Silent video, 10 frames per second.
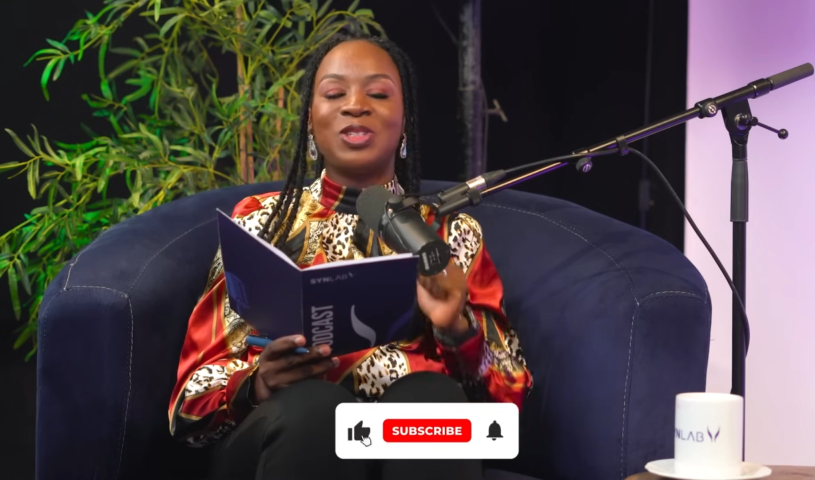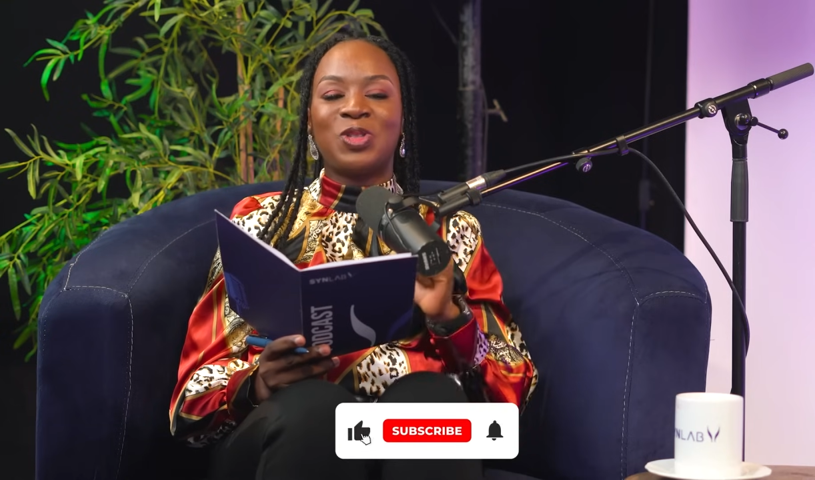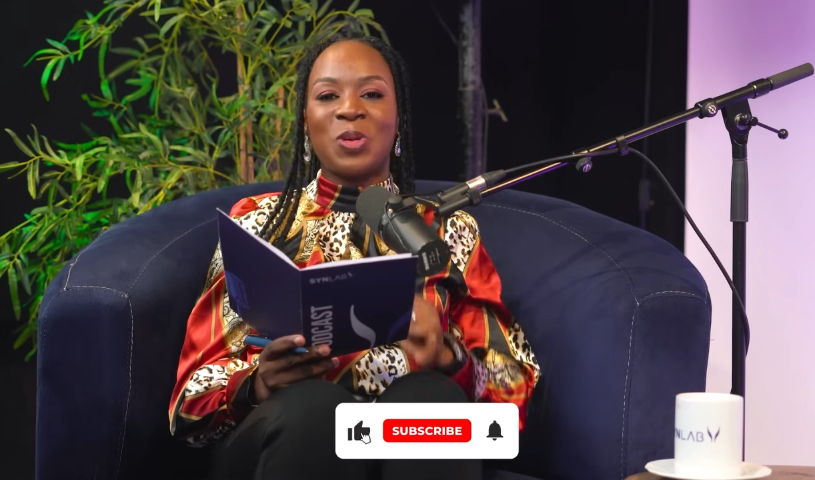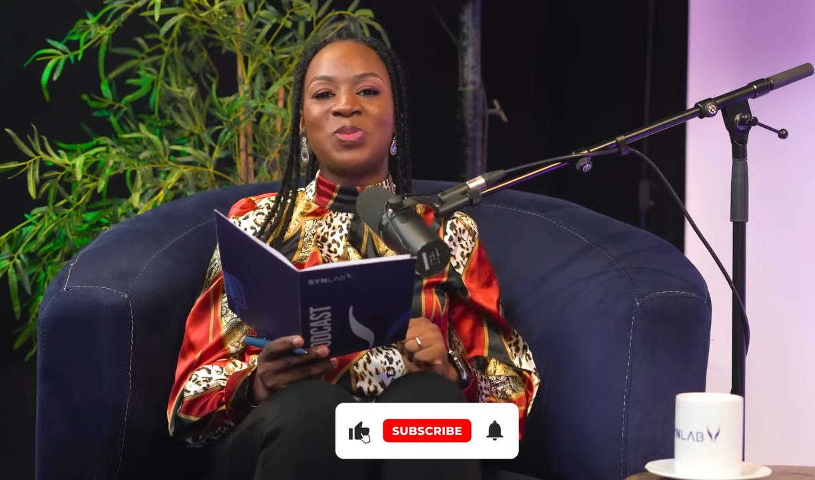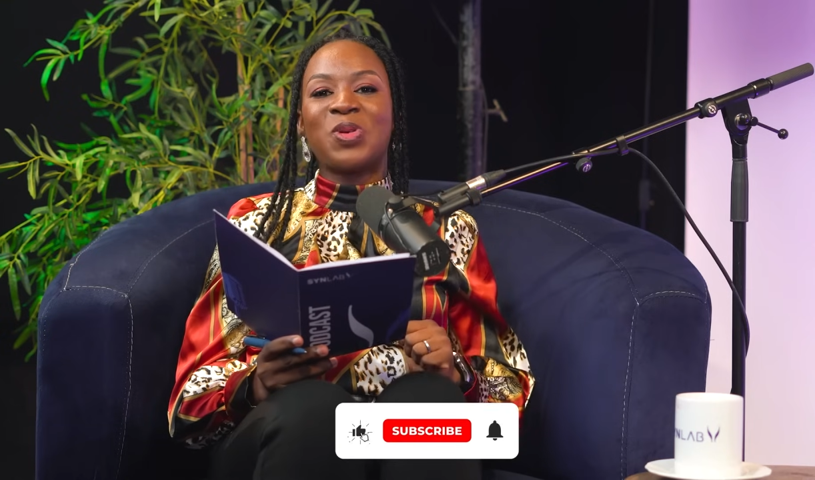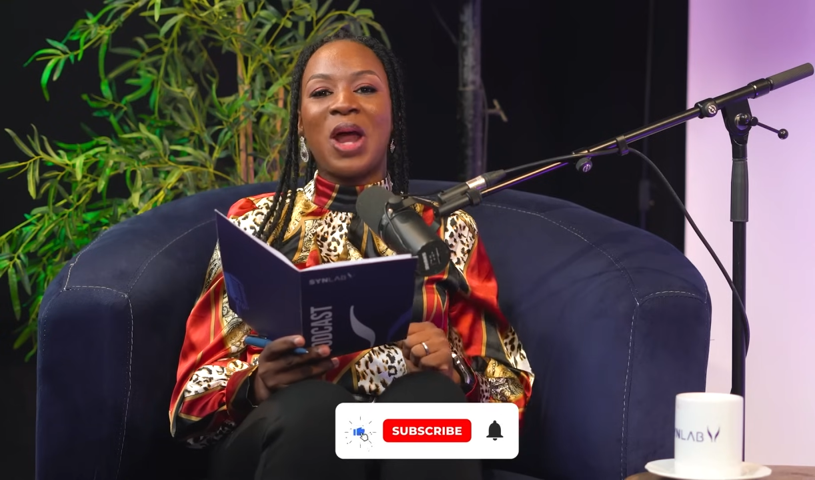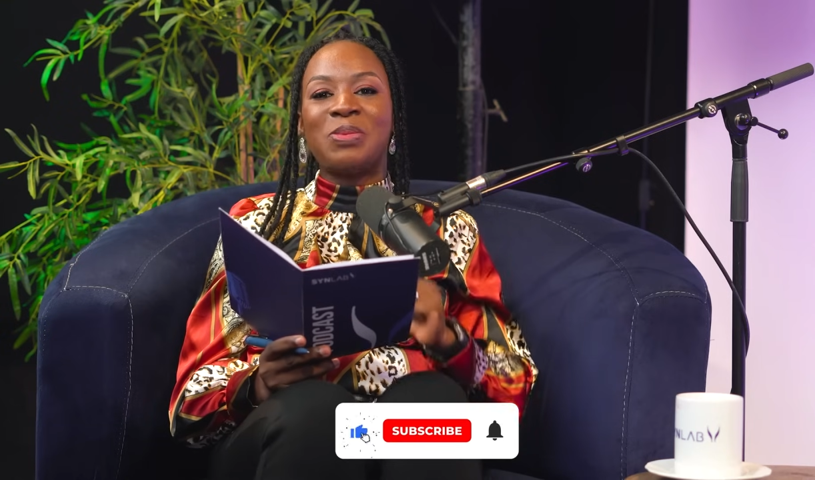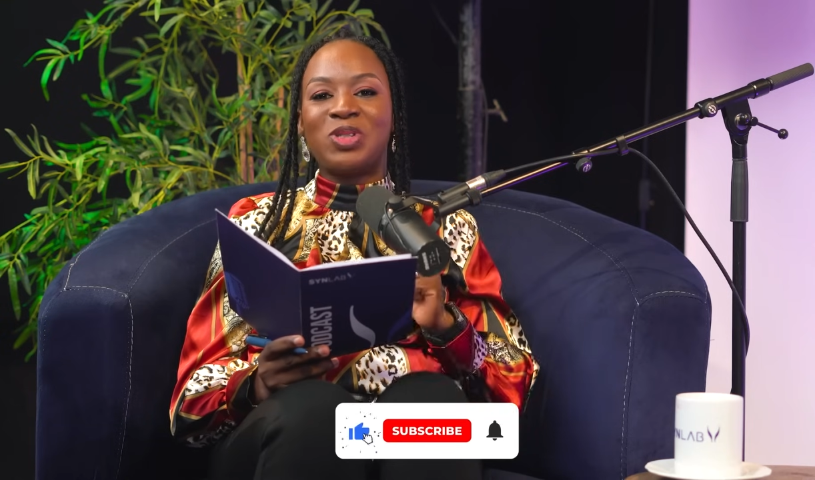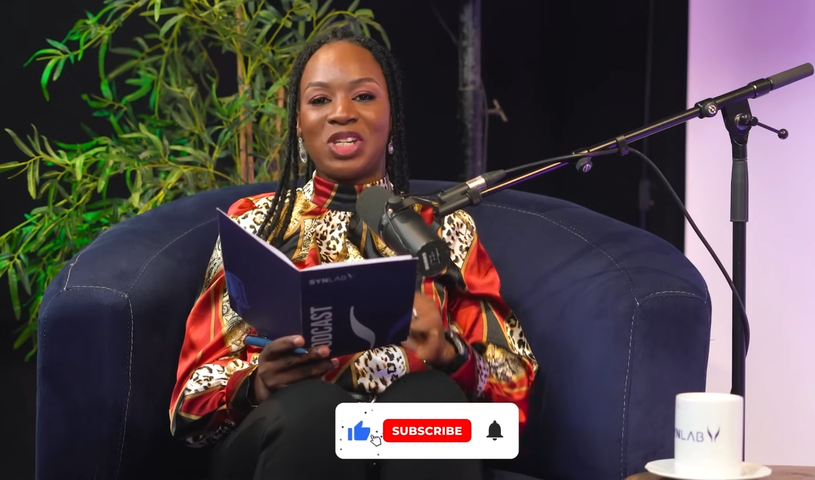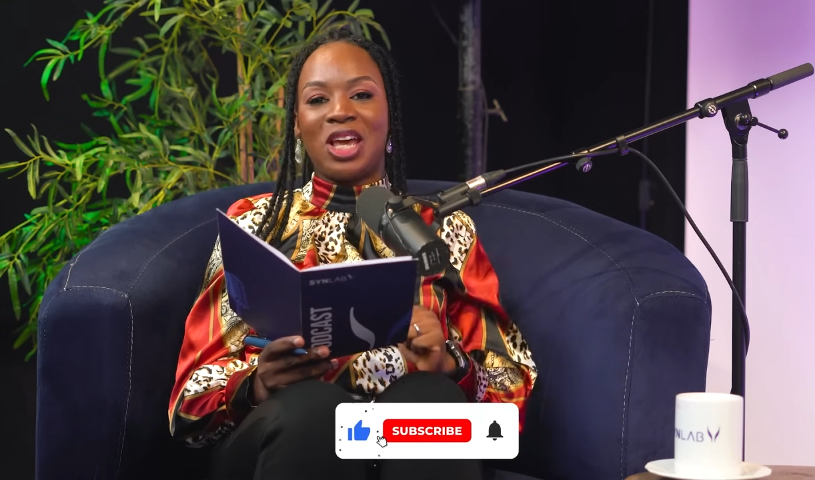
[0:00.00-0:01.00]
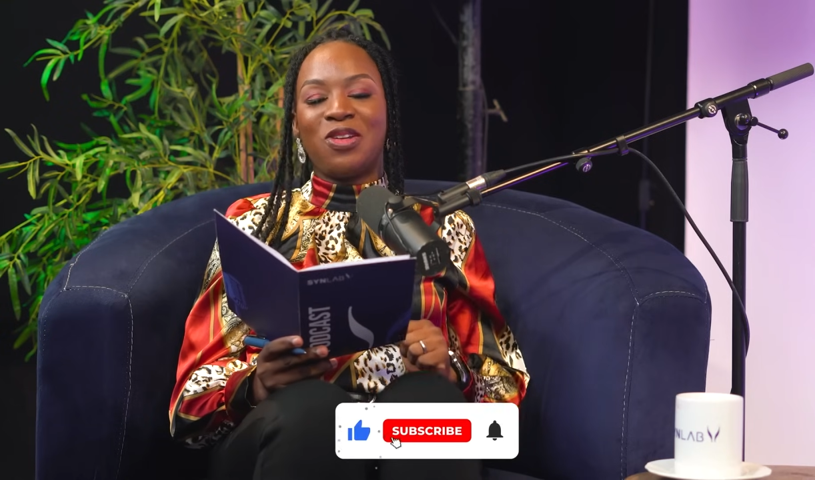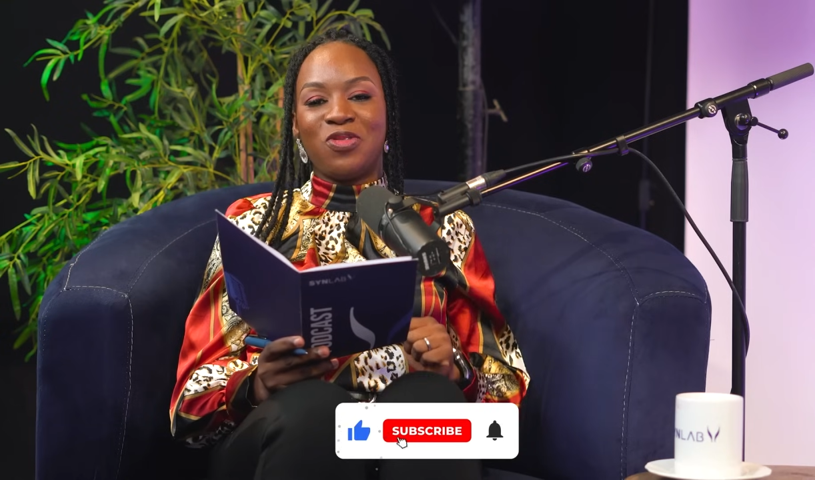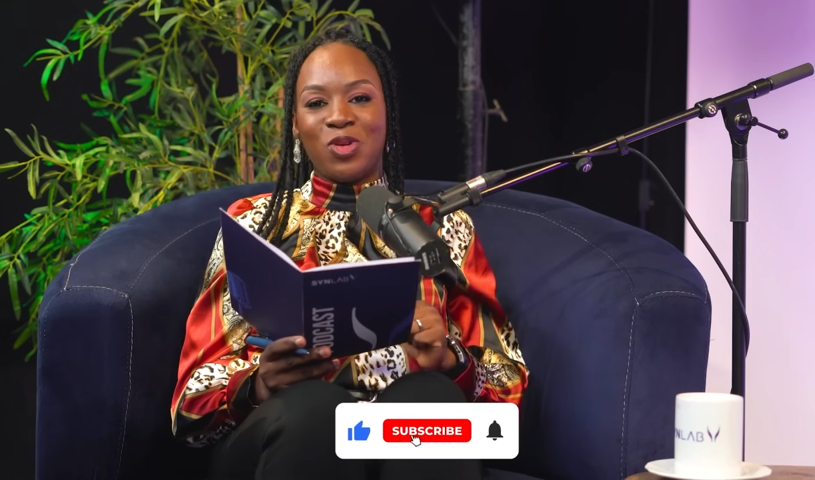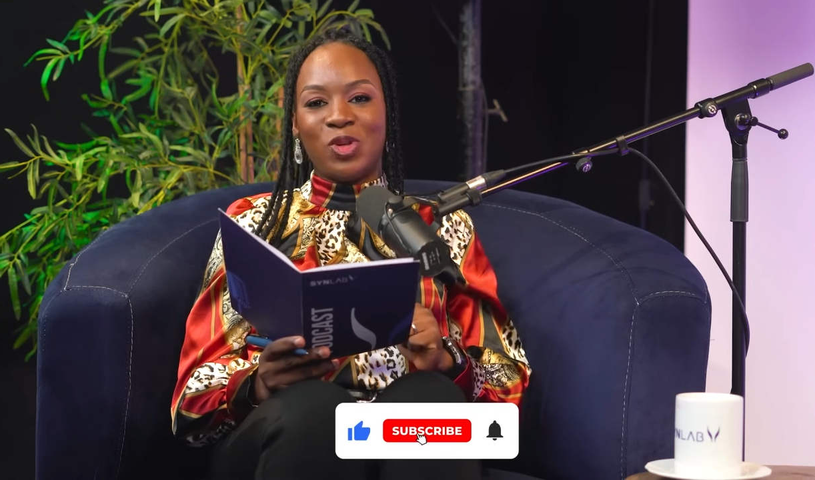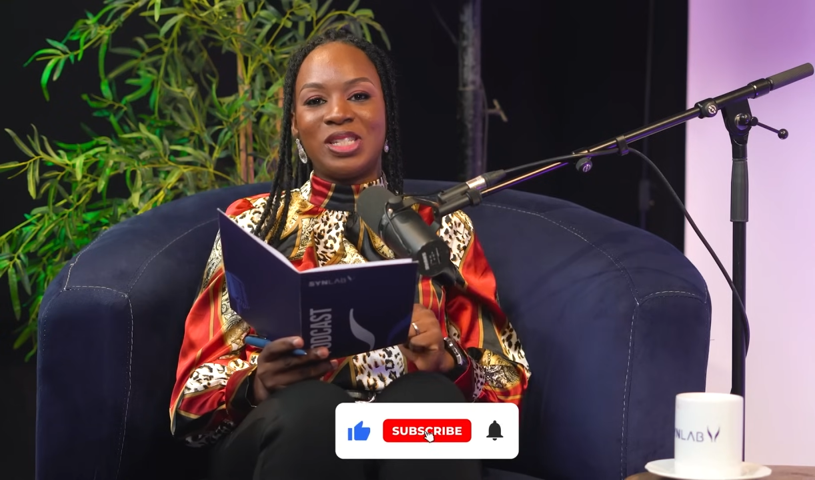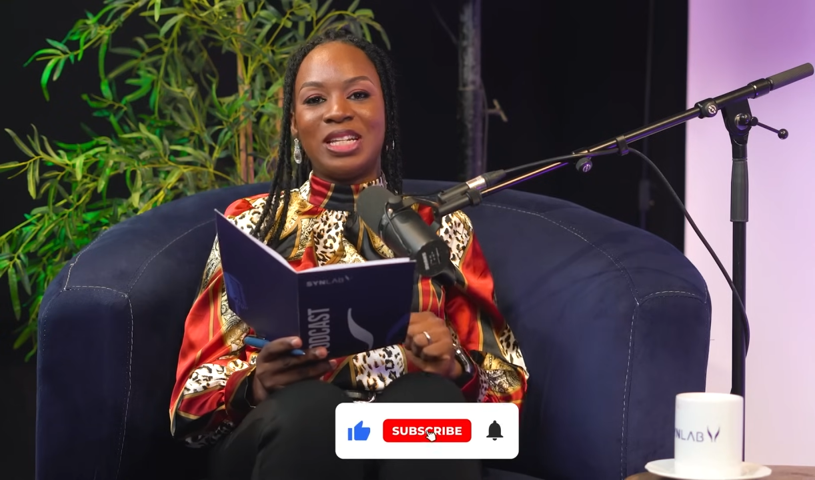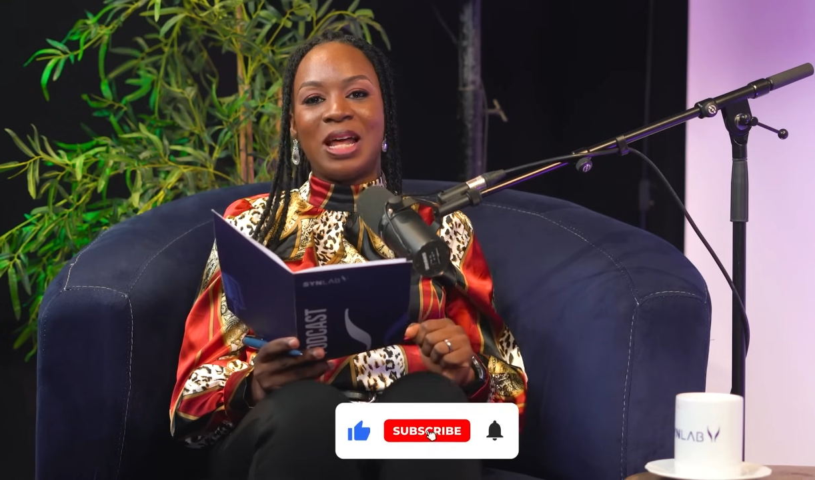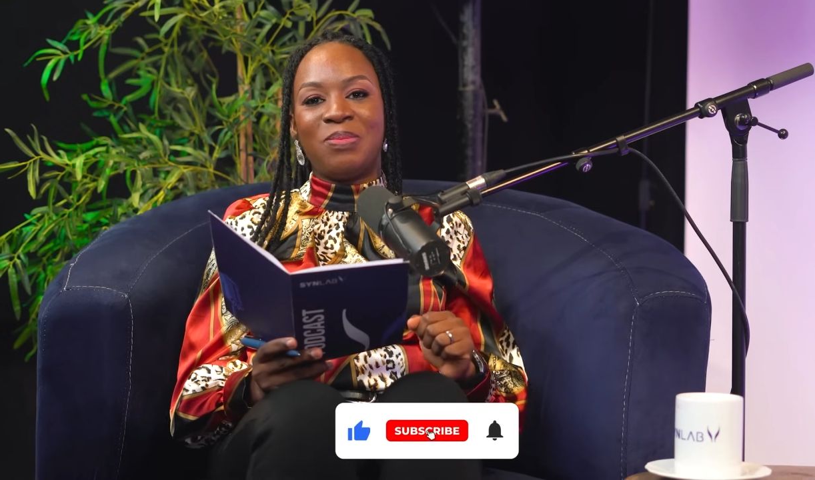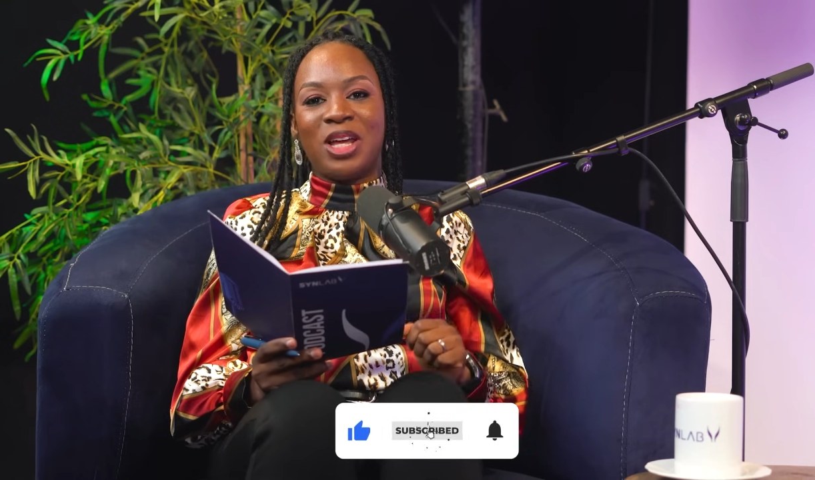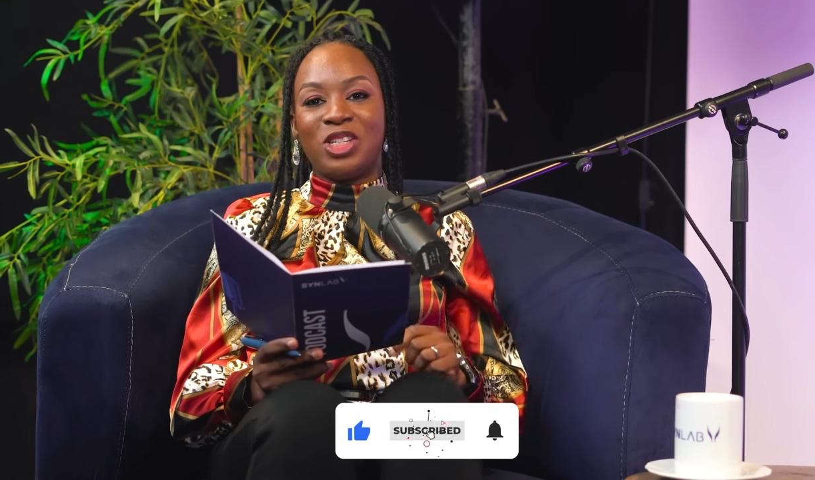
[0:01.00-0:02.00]
subscribe, share, and follow
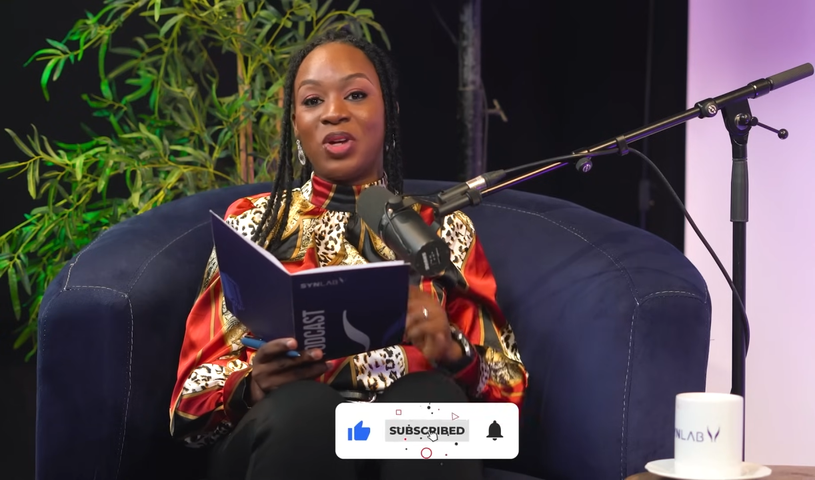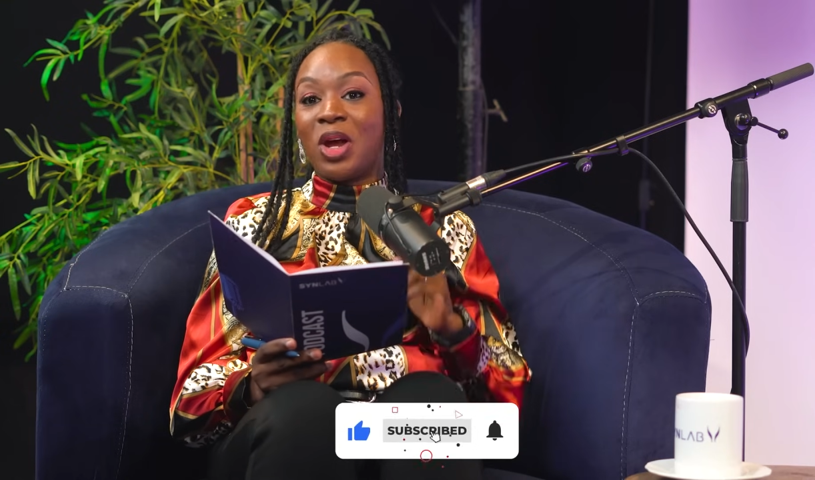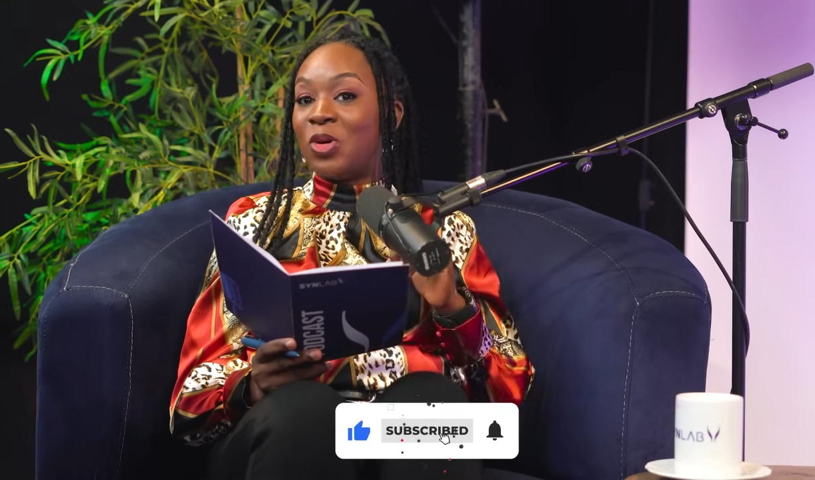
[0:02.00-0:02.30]
SynLab Nigeria